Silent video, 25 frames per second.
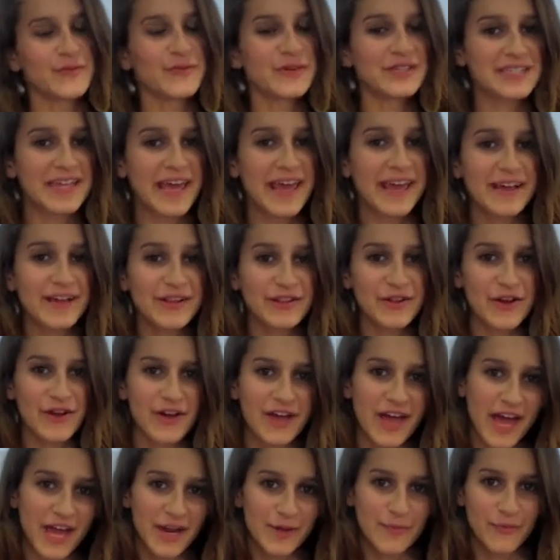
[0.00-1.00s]
we take a
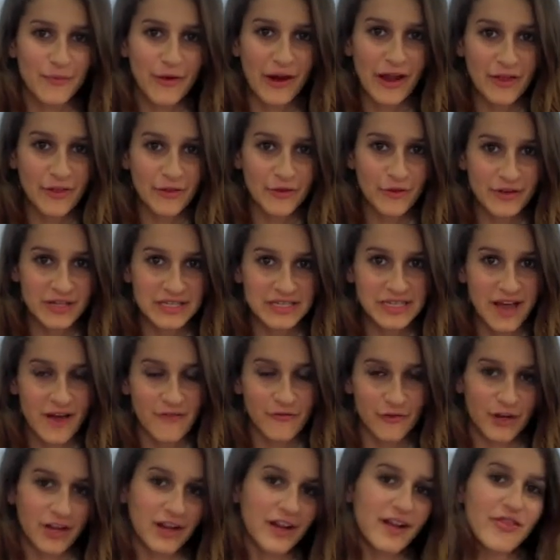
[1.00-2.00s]
look at a breakthrough
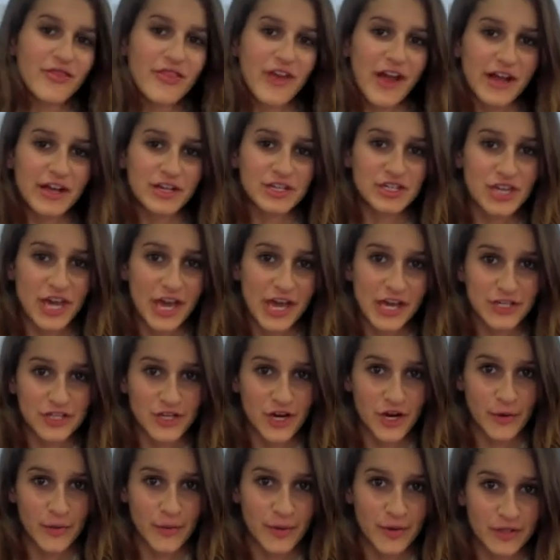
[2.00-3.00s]
discovery that could change
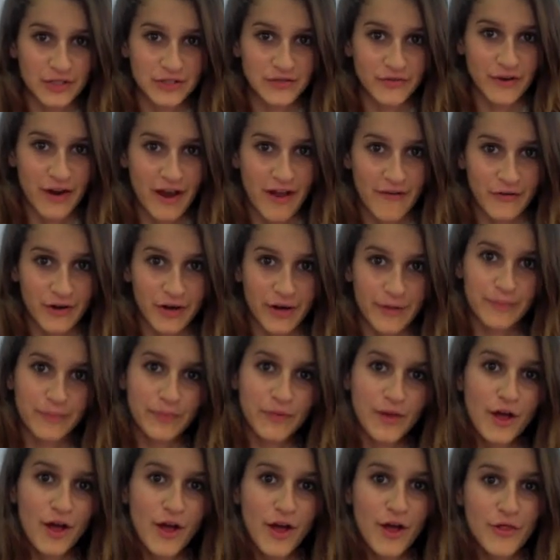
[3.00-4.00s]
our world forever.
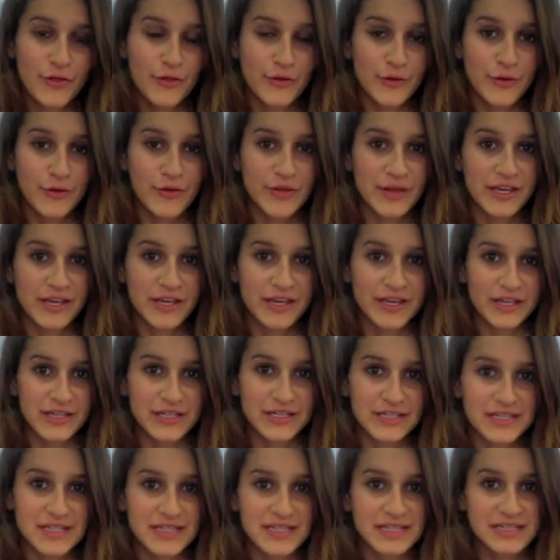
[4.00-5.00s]
Through the
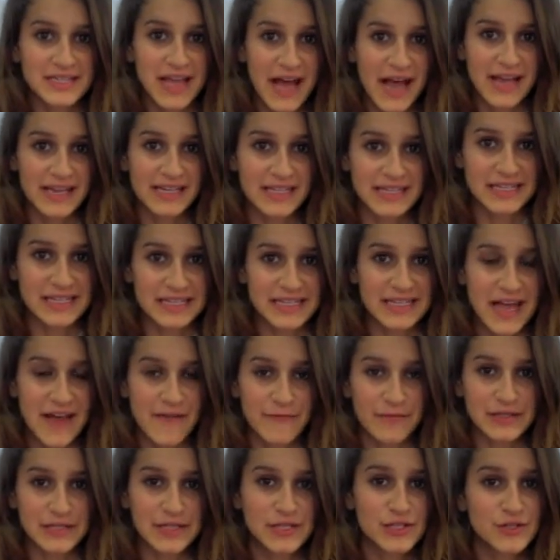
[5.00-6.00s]
years, scientists
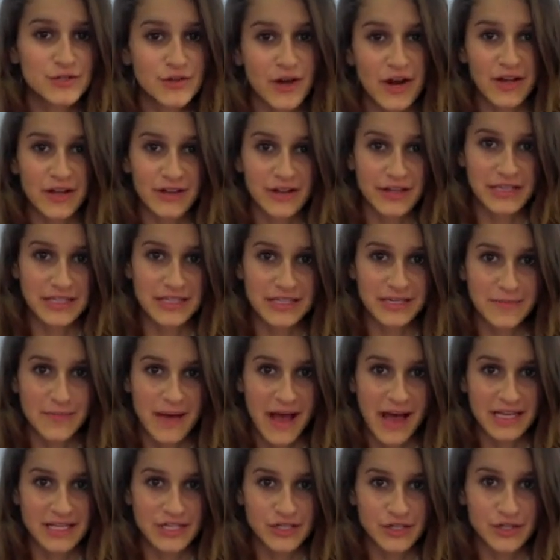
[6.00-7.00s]
have been struggling to
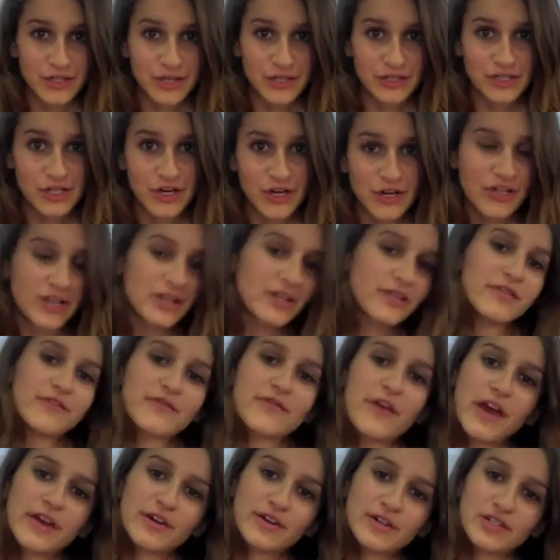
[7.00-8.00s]
master an
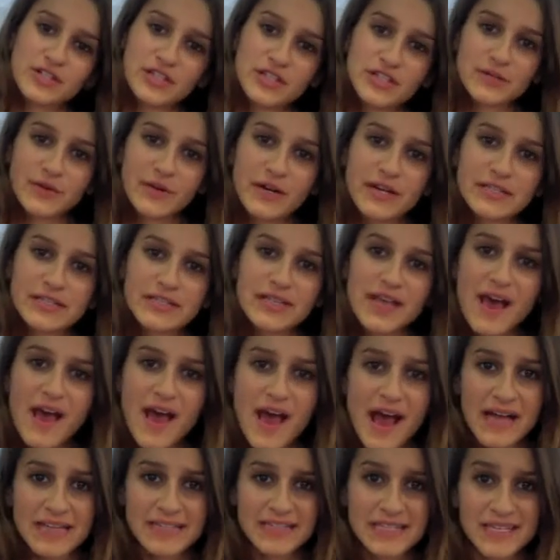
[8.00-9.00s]
alternative energy source,
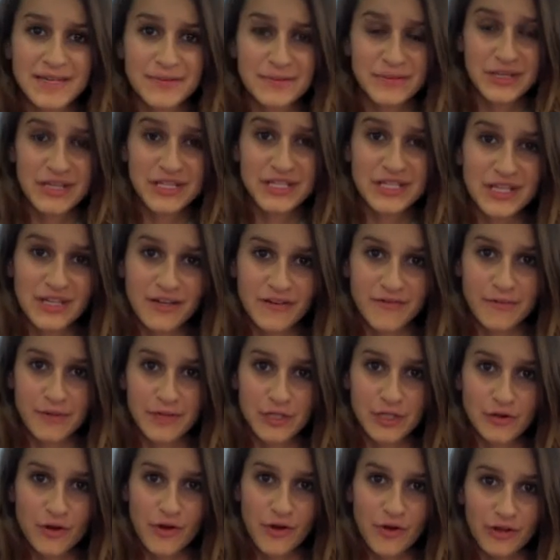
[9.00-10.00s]
as the depletion of
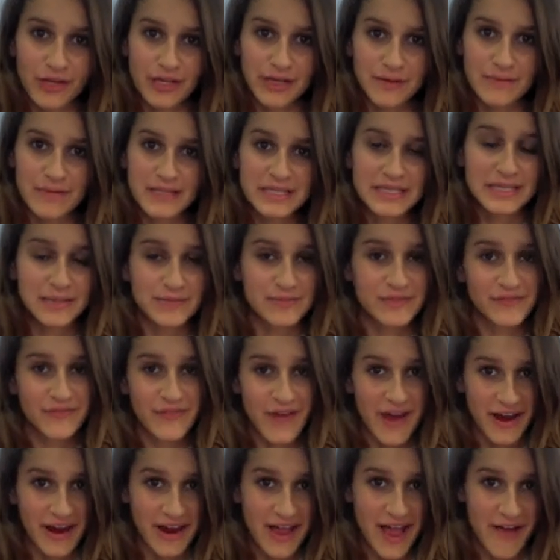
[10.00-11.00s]
petroleum seems
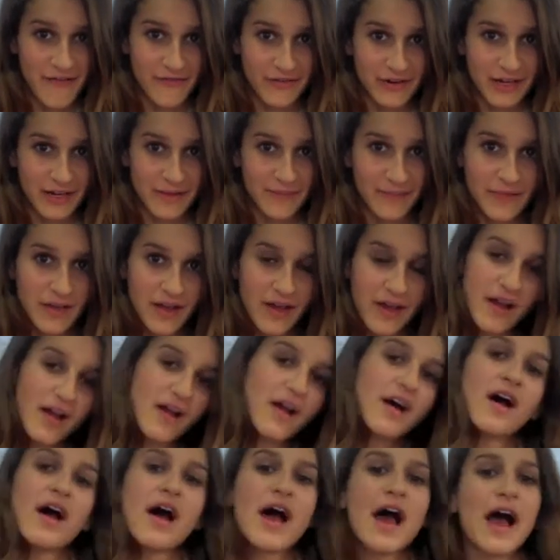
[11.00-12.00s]
very evident.
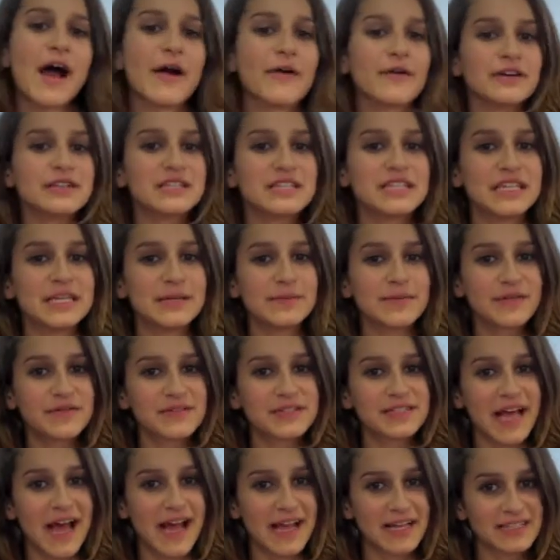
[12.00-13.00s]
Our team of
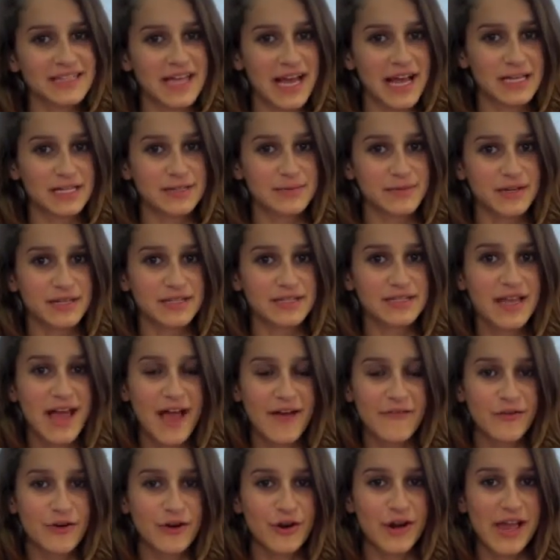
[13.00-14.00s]
science experts
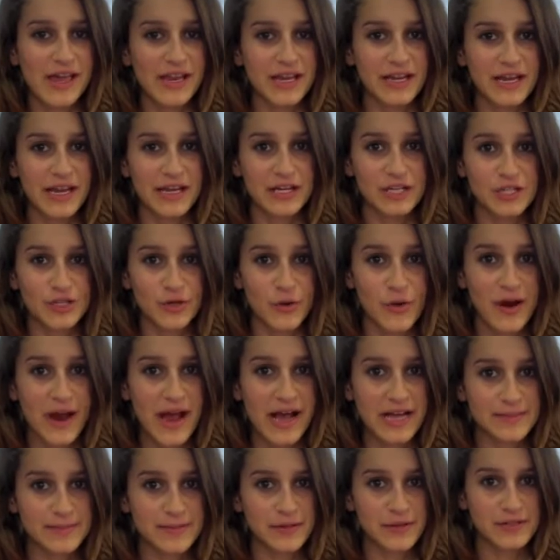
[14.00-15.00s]
have created a short
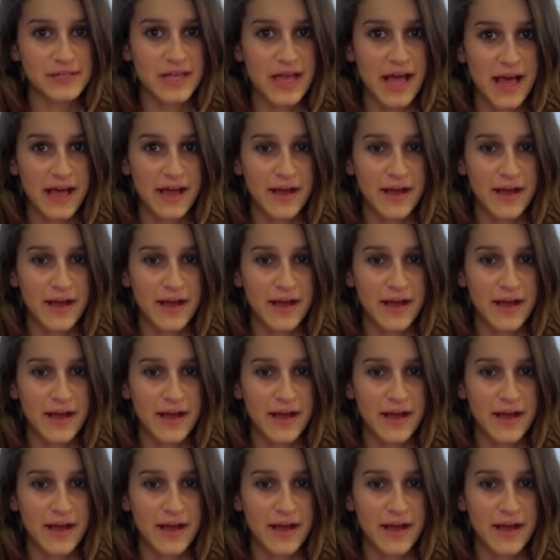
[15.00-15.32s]
expose